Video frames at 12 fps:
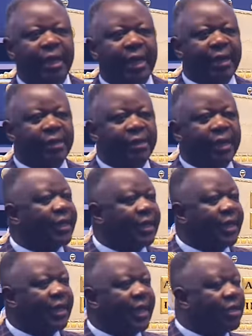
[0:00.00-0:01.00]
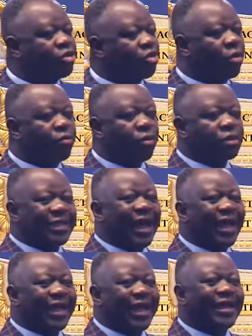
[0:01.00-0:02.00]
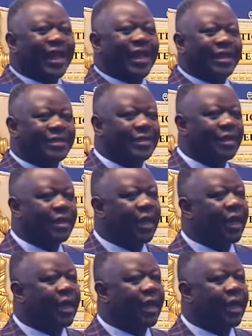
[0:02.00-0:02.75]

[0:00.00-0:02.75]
And it's almost like a curse